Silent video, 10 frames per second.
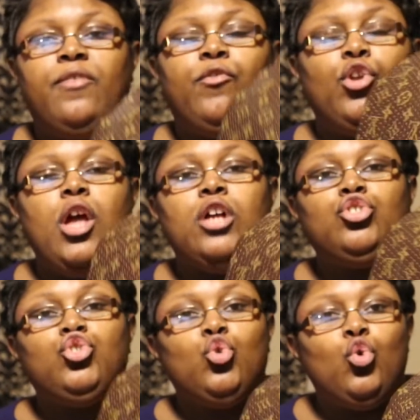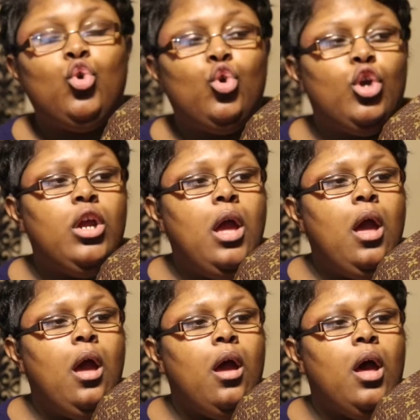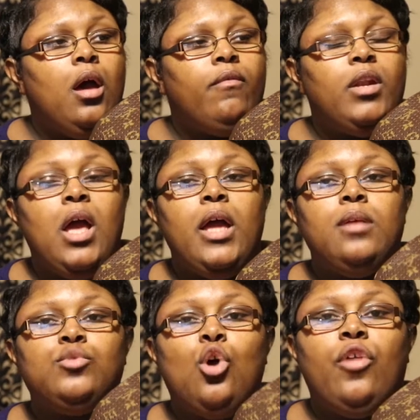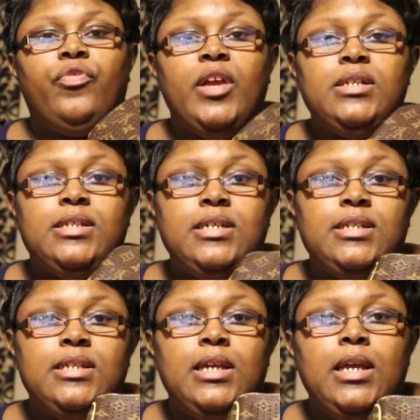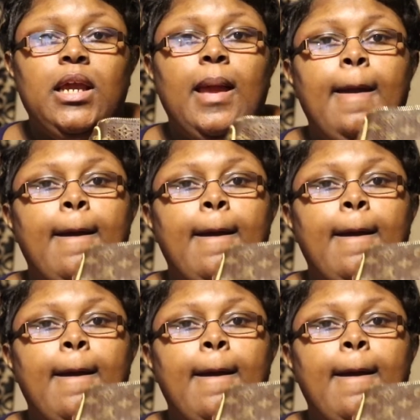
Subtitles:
If you're not sure of an item's authenticity,